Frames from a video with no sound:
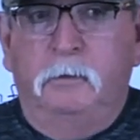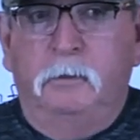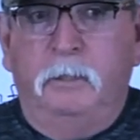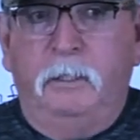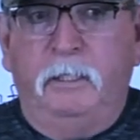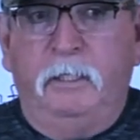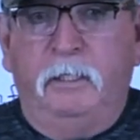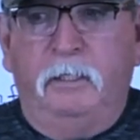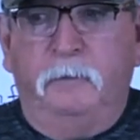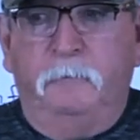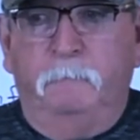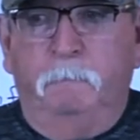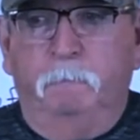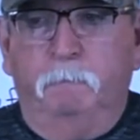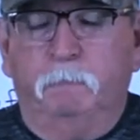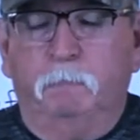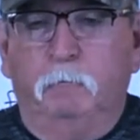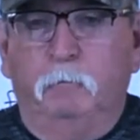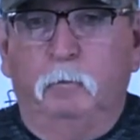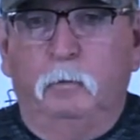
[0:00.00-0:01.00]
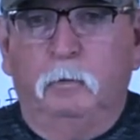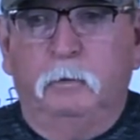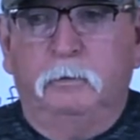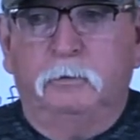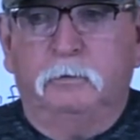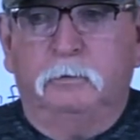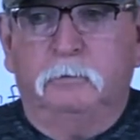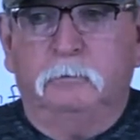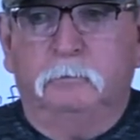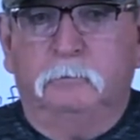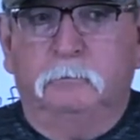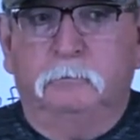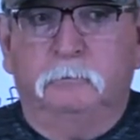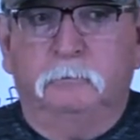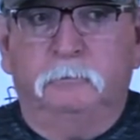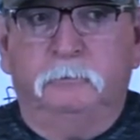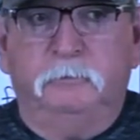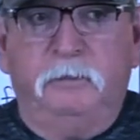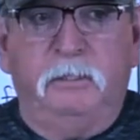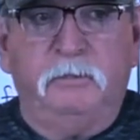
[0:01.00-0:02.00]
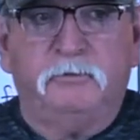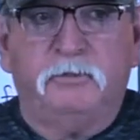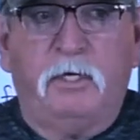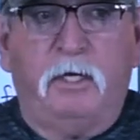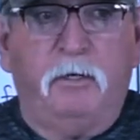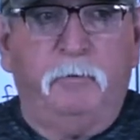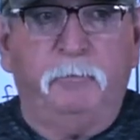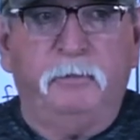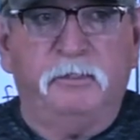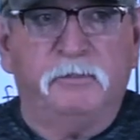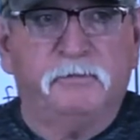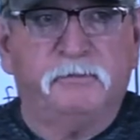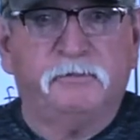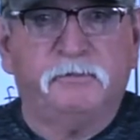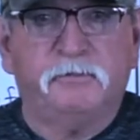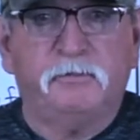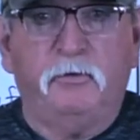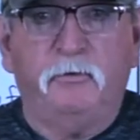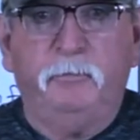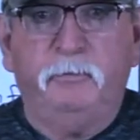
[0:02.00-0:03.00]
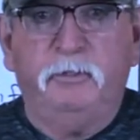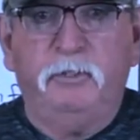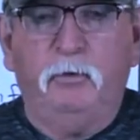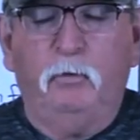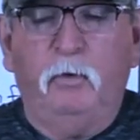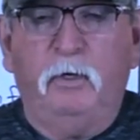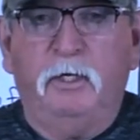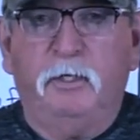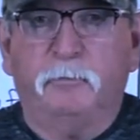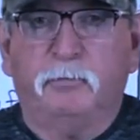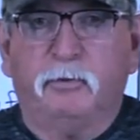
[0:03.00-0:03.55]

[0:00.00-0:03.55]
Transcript: and they taught me so many weld